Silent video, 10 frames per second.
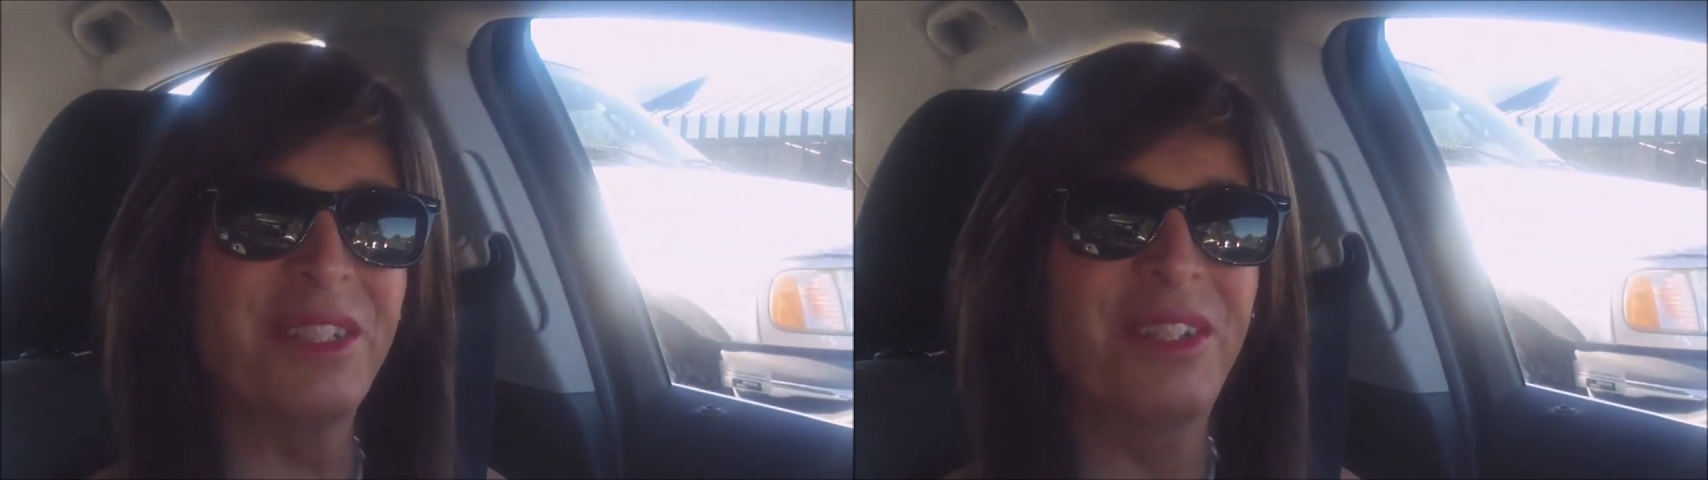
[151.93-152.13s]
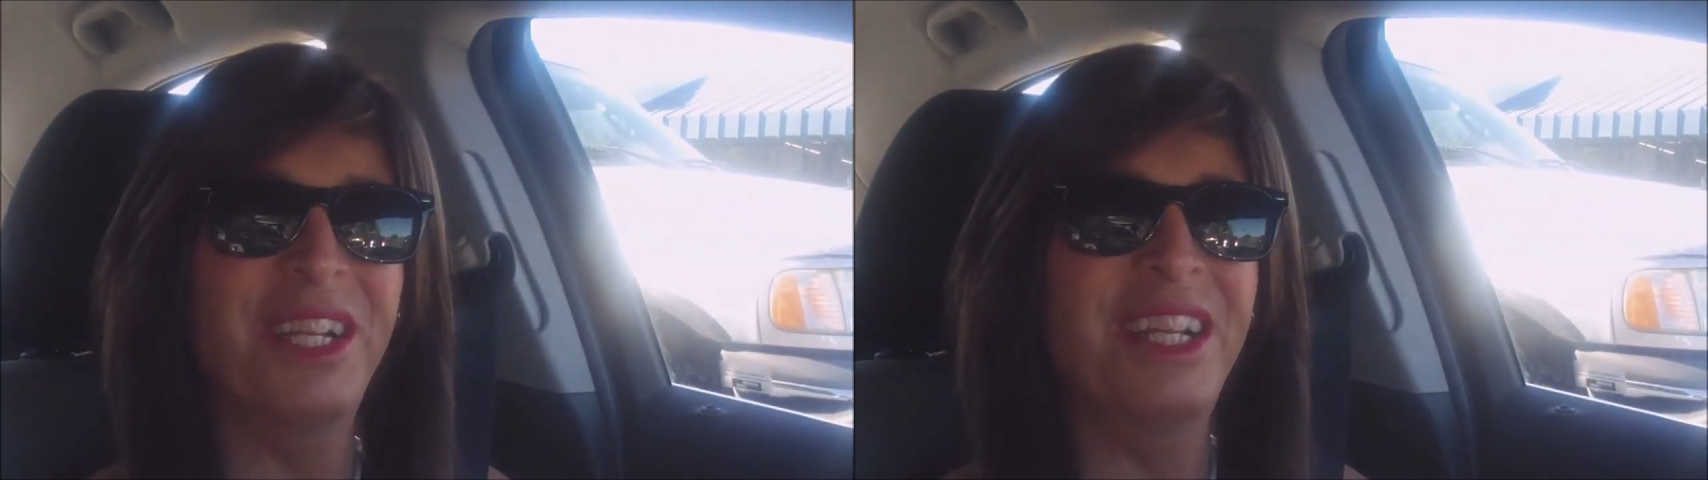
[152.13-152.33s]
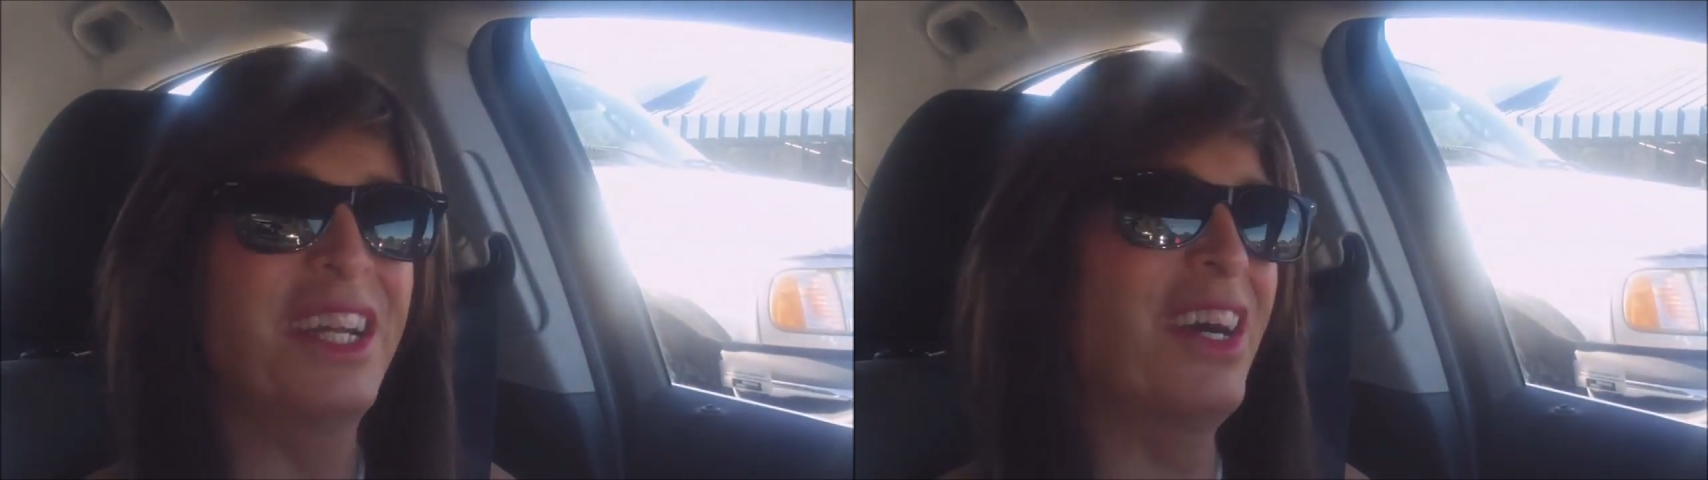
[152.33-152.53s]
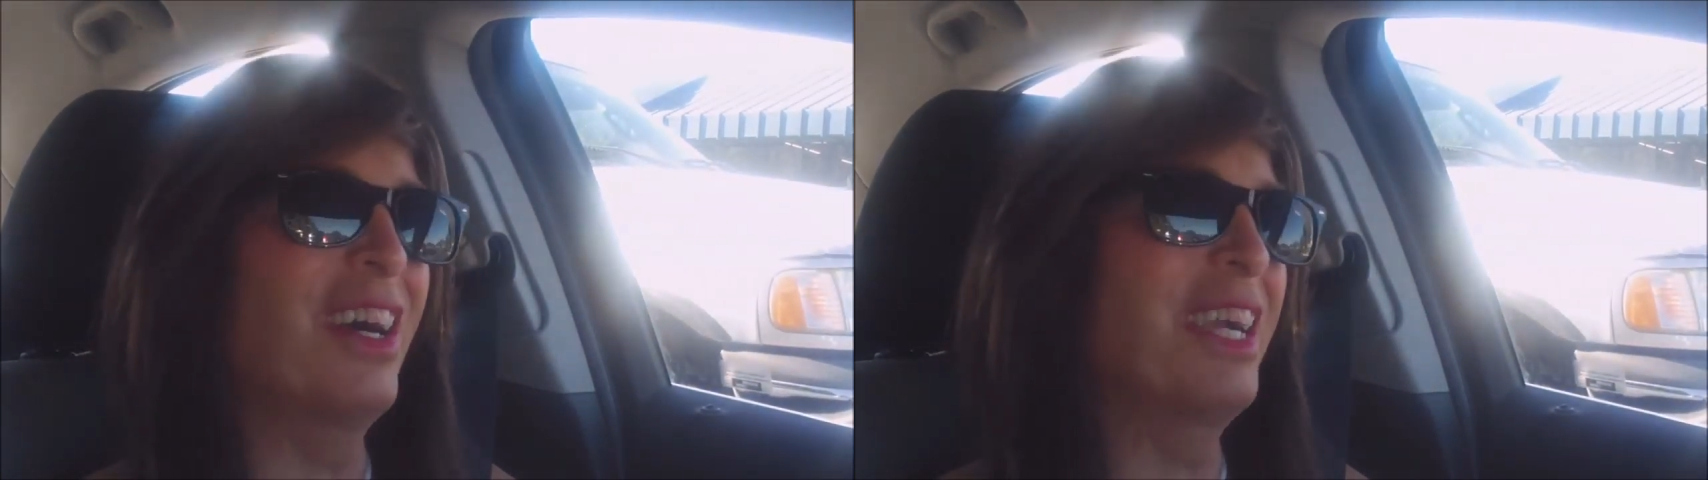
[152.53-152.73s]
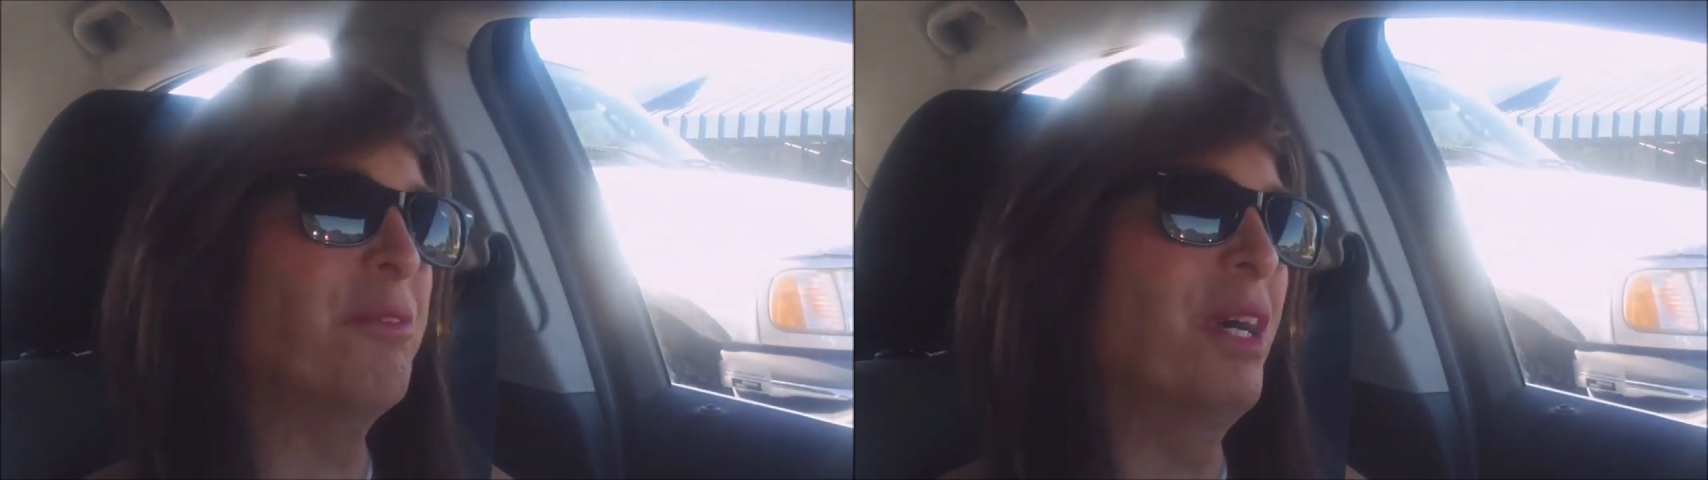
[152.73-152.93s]
So
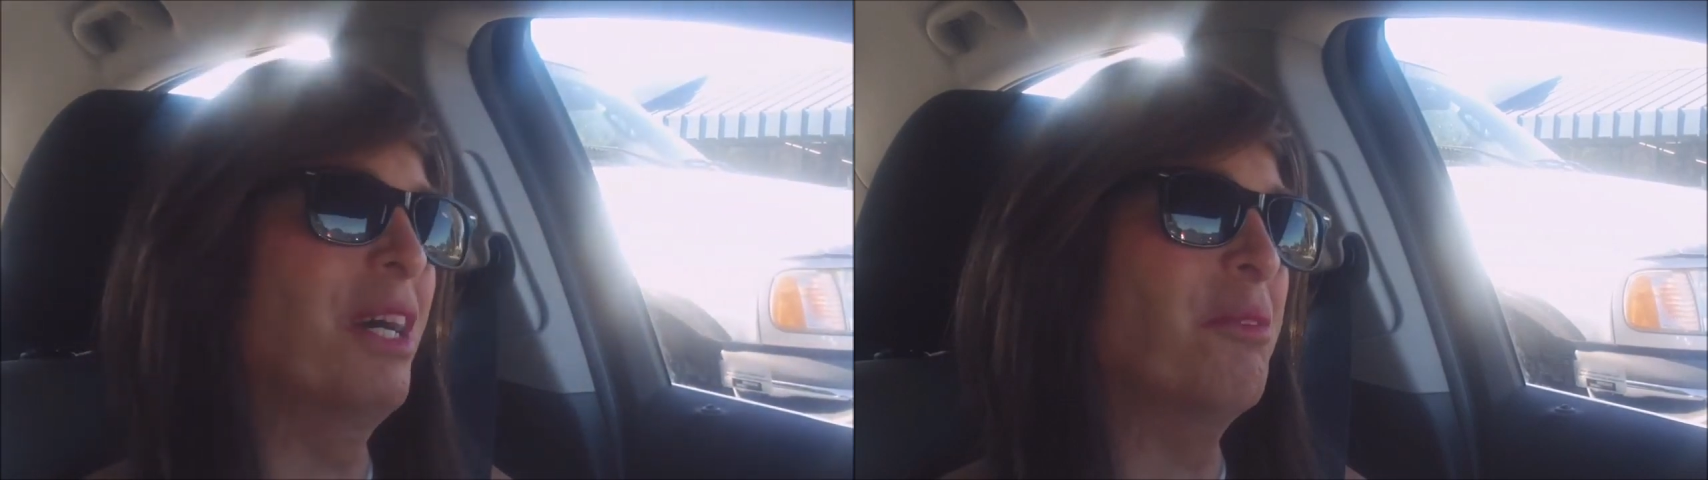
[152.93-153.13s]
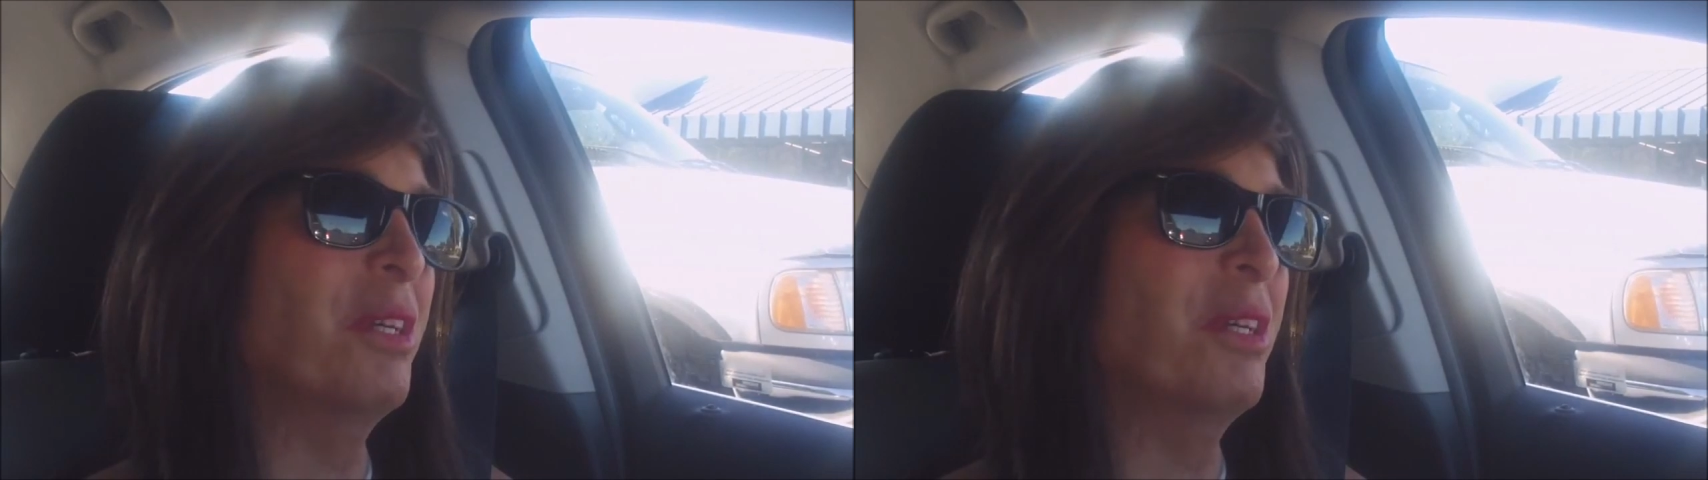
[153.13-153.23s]
all right, well,